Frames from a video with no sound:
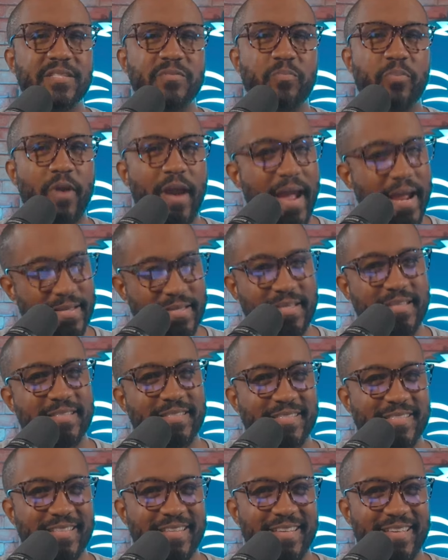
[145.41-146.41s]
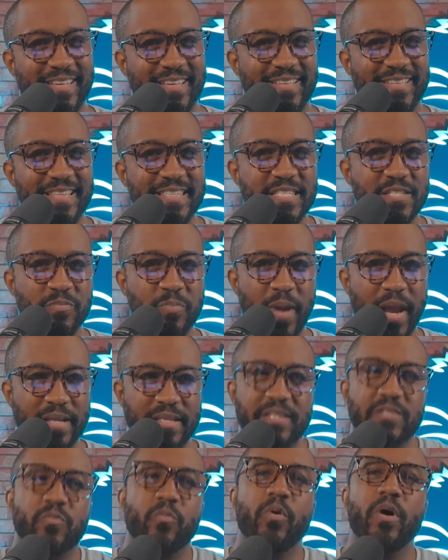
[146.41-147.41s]
this is practice. This is
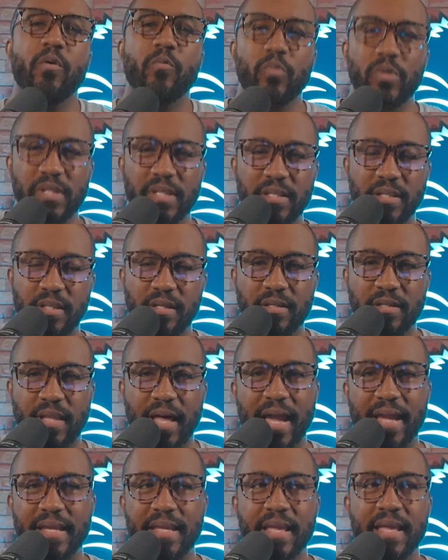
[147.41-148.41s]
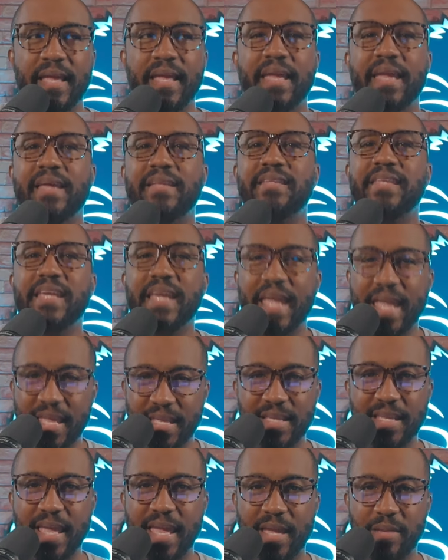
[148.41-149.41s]
practice. What will it look like in the
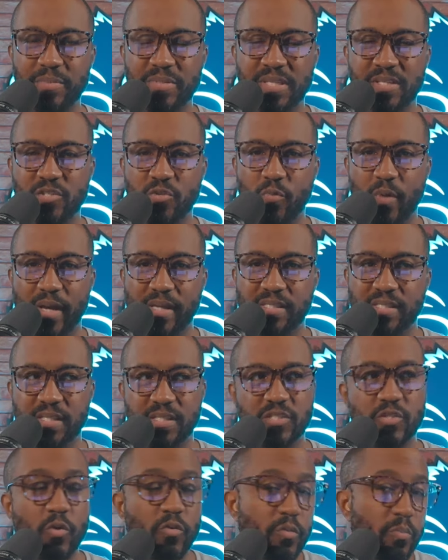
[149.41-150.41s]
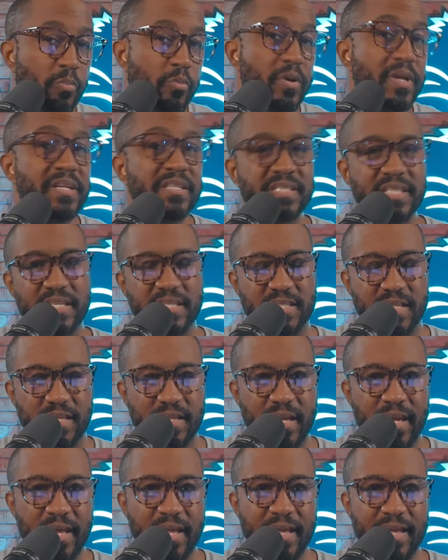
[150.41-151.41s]
end game situation? So the
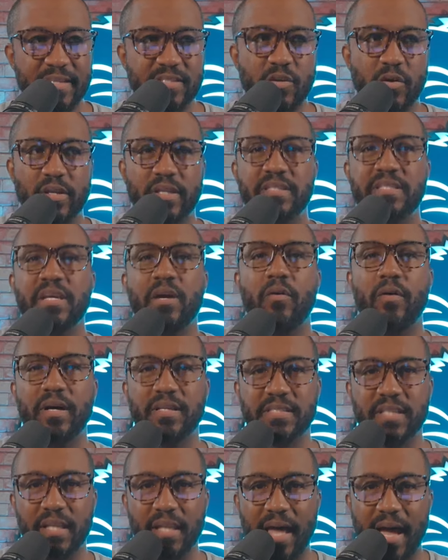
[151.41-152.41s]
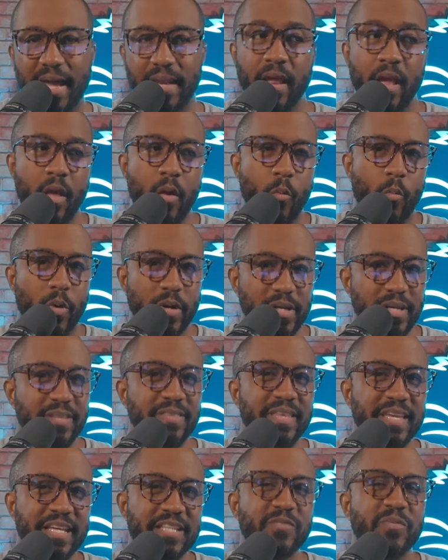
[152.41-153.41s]
preseason is going to tell us a lot. One of
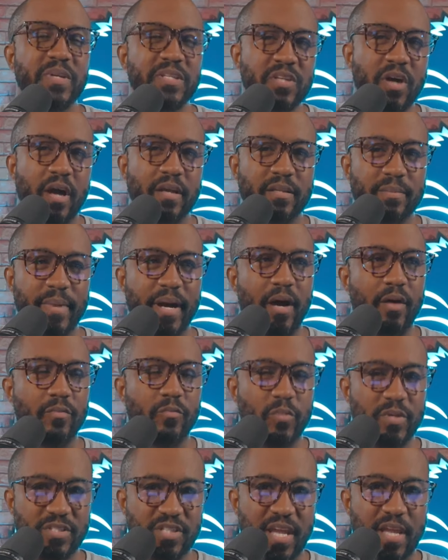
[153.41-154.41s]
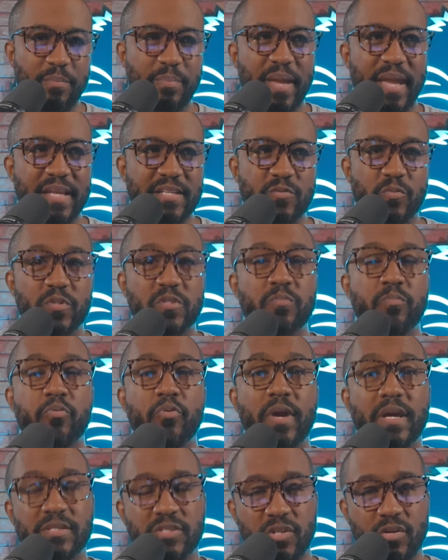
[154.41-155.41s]
the things we talked about with Jake Bates was
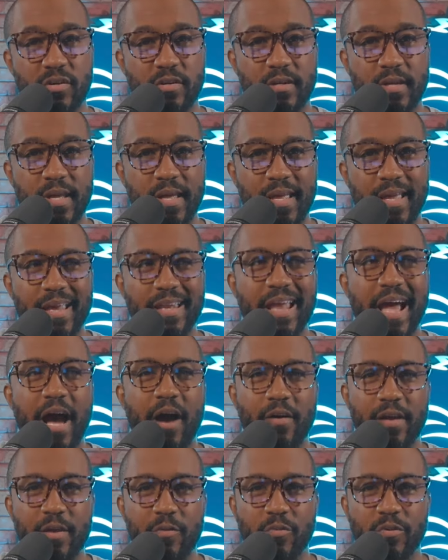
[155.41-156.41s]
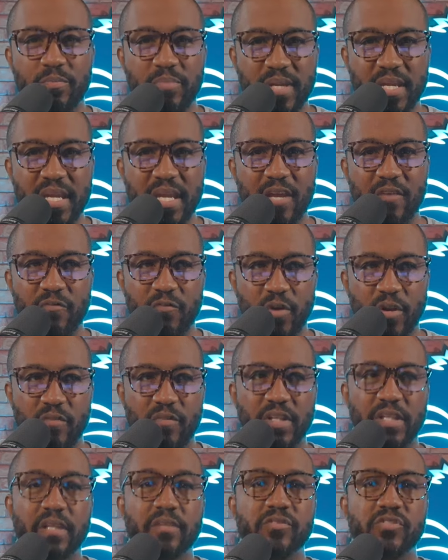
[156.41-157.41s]
pressure and how it would be in
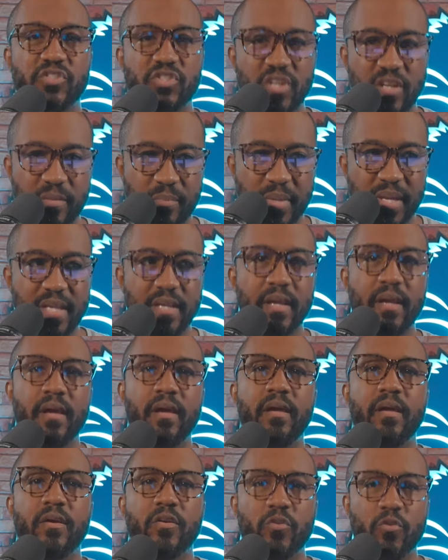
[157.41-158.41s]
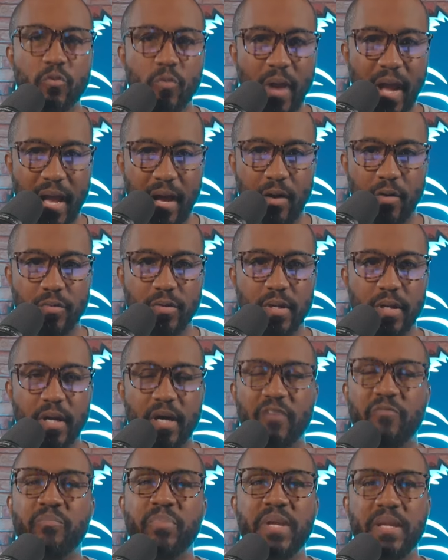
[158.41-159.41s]
front of a legitimate crowd
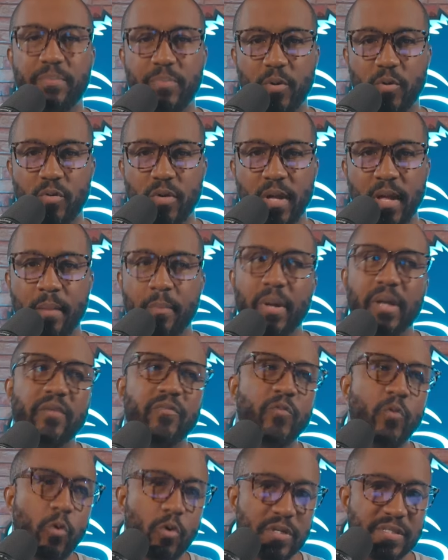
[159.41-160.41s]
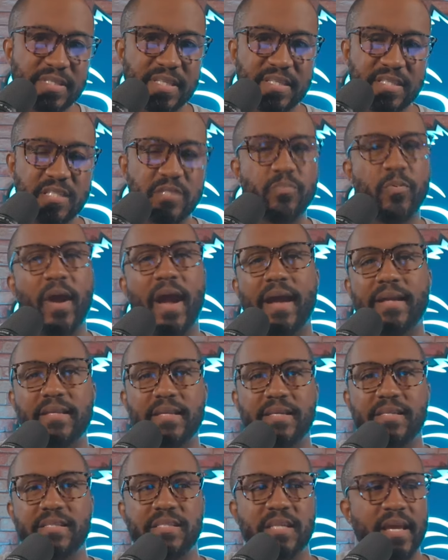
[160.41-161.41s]
of people. But of course, this is
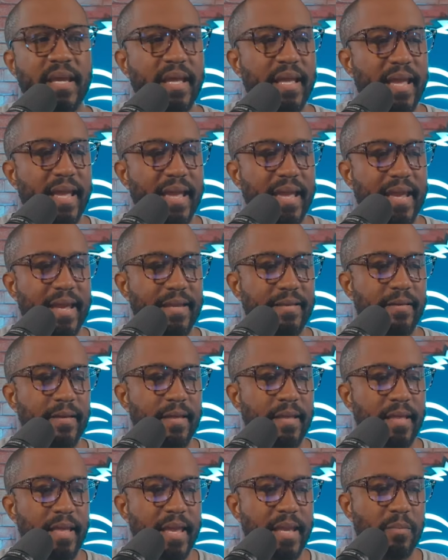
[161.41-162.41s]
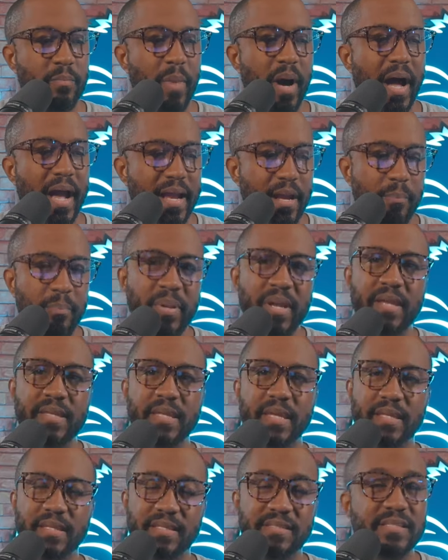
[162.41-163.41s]
practice. And in my
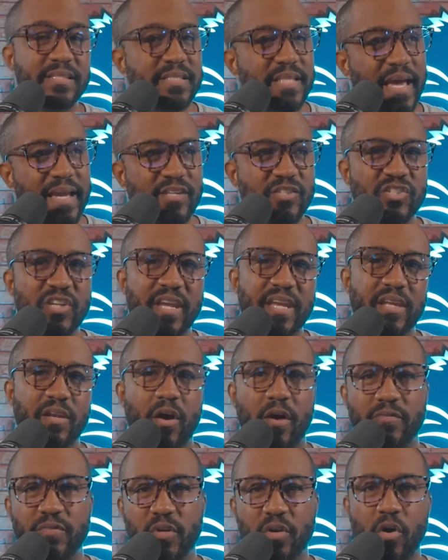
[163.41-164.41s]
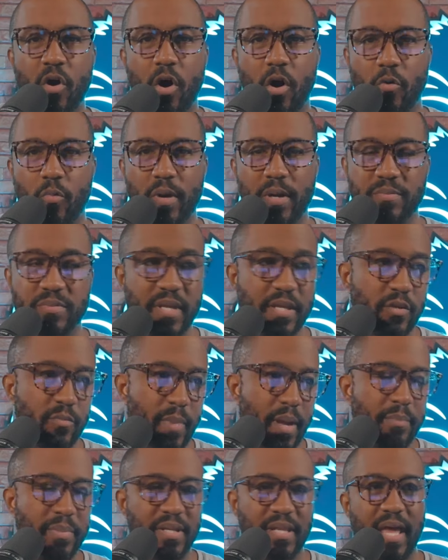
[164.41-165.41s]
opinion, this is like shaking off the cobwebs. Now,
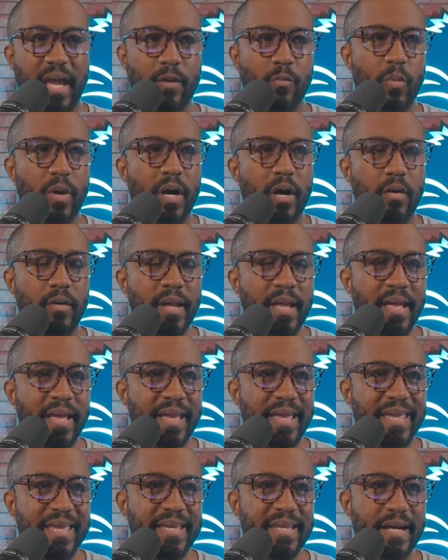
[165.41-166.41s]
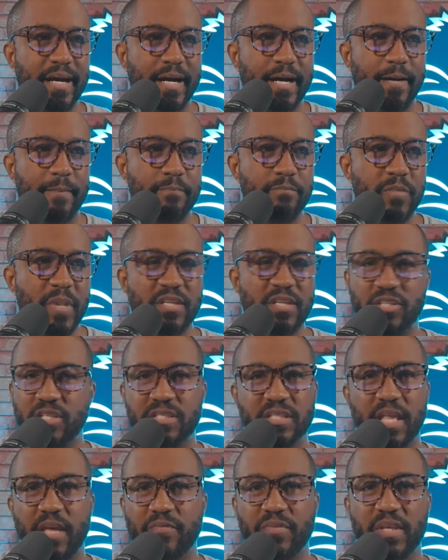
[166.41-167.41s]
you might be like, well, he
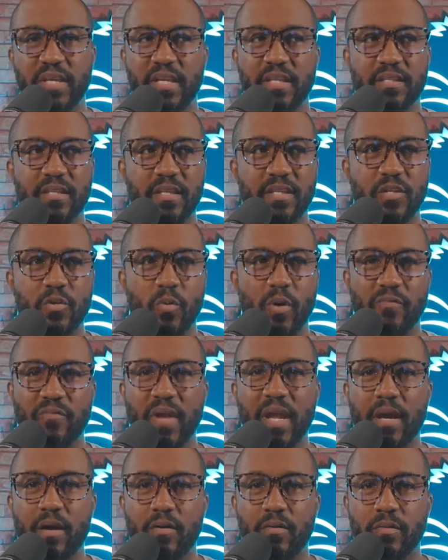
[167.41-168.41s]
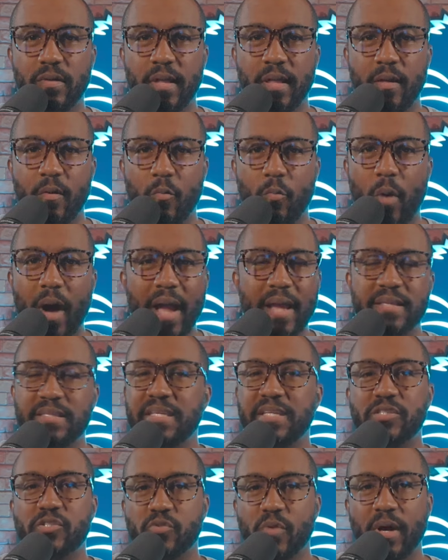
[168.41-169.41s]
just left the UFL. Why
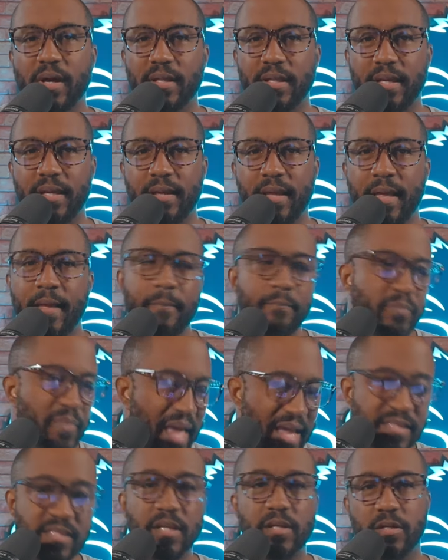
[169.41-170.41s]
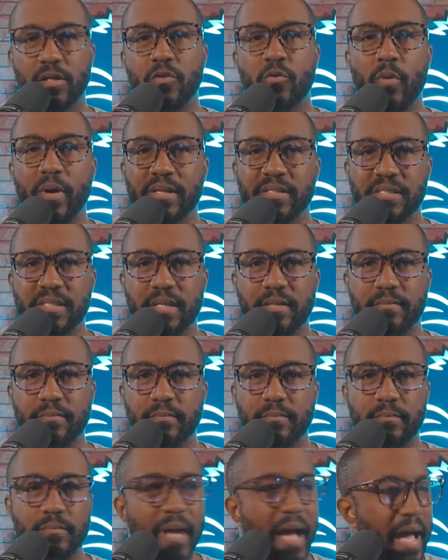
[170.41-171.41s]
is he struggling? That's a good question.
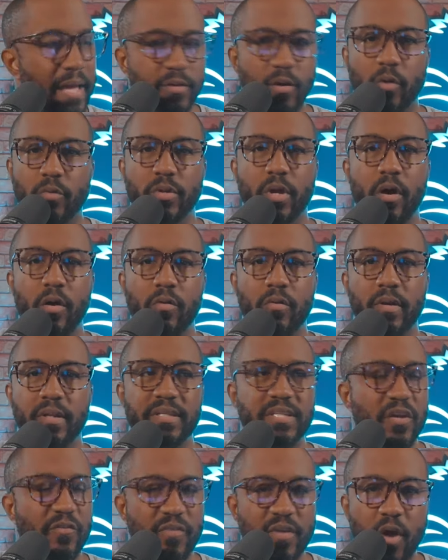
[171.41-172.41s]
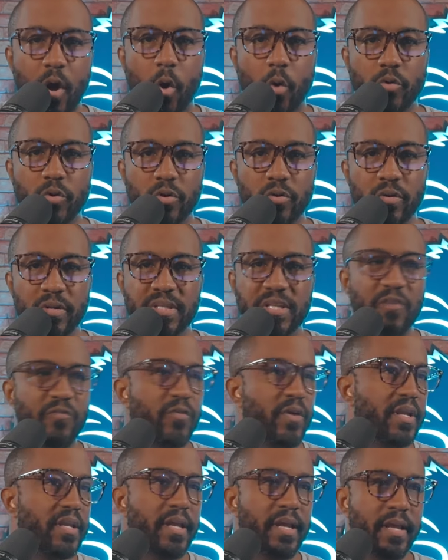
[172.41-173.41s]
I don't know. Different holder,
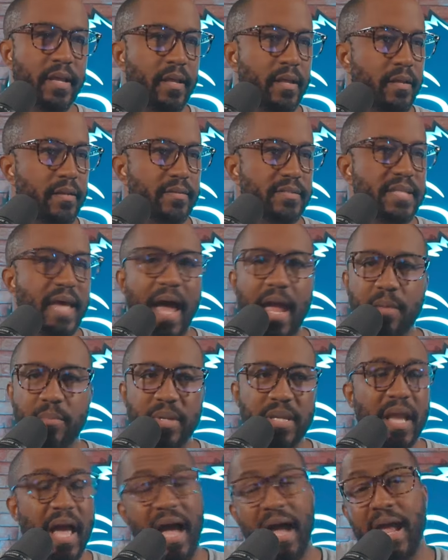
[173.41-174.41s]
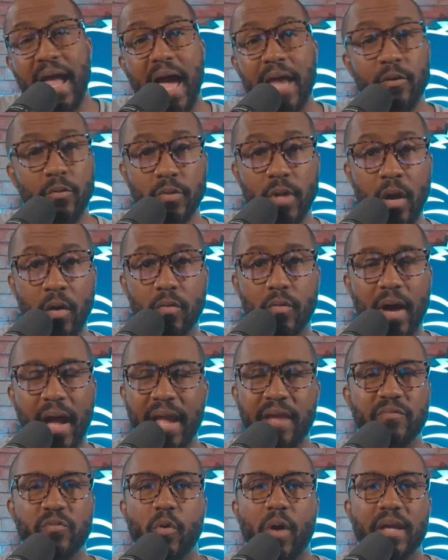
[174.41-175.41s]
different timing. I don't know.
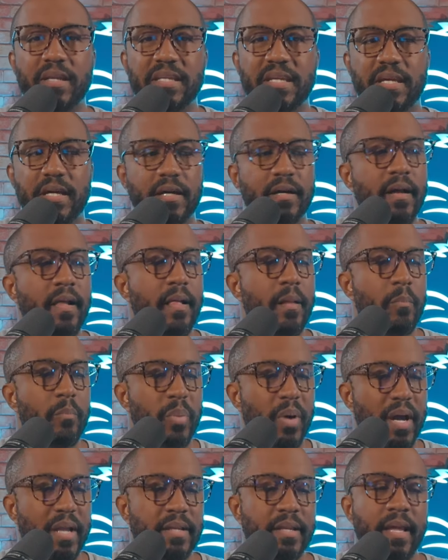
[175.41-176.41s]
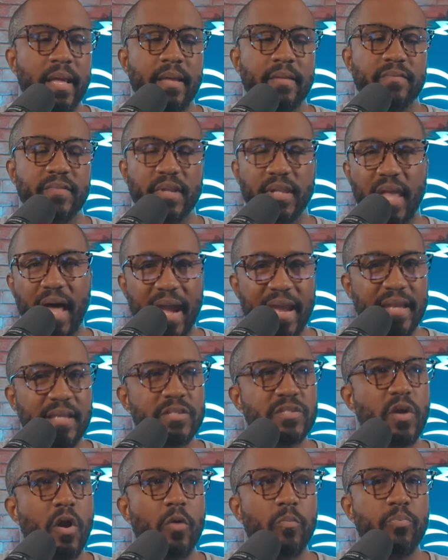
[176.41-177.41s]
I have no idea. But the
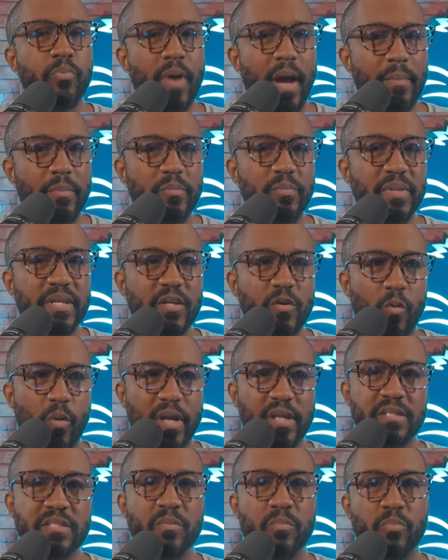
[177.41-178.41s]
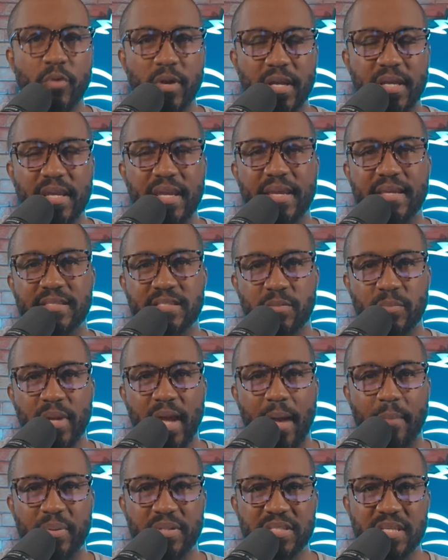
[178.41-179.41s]
Lions are probably going to bring in some
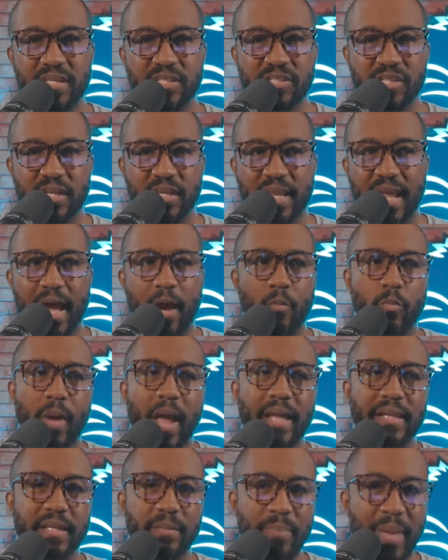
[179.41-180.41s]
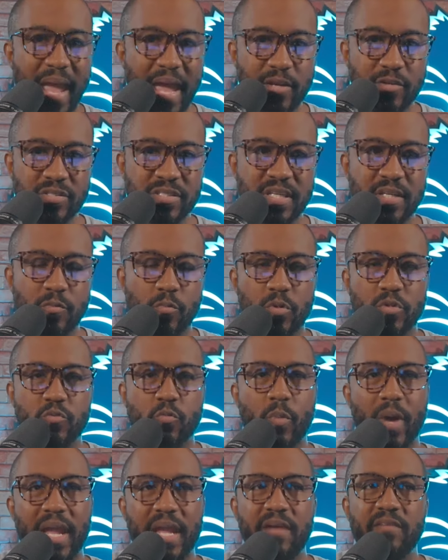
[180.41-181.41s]
competition. Now, Riley Patterson
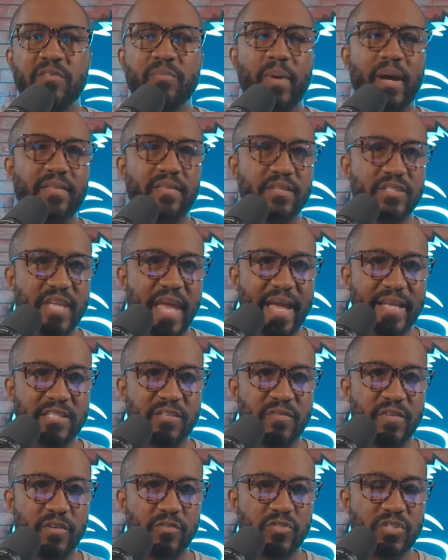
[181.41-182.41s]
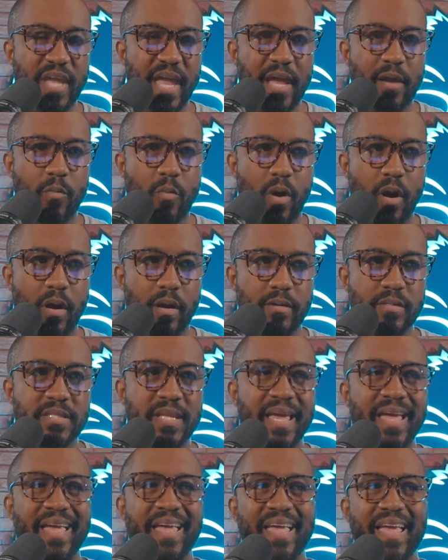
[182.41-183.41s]
was waived by the Jacksonville
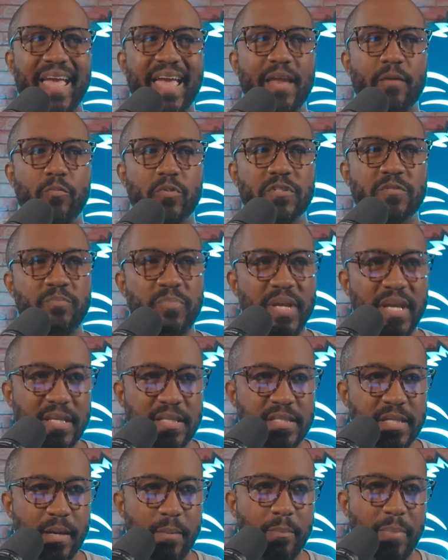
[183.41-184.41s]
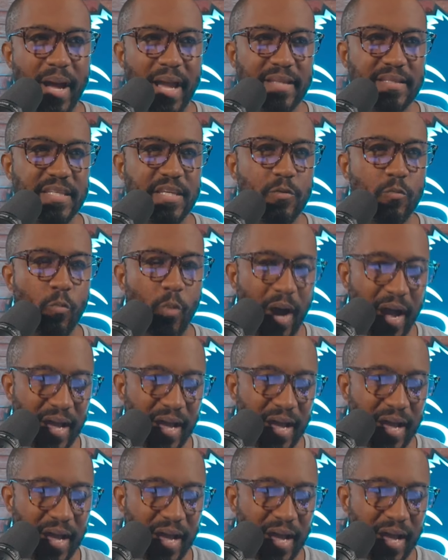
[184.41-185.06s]
Jaguars and was picked up by the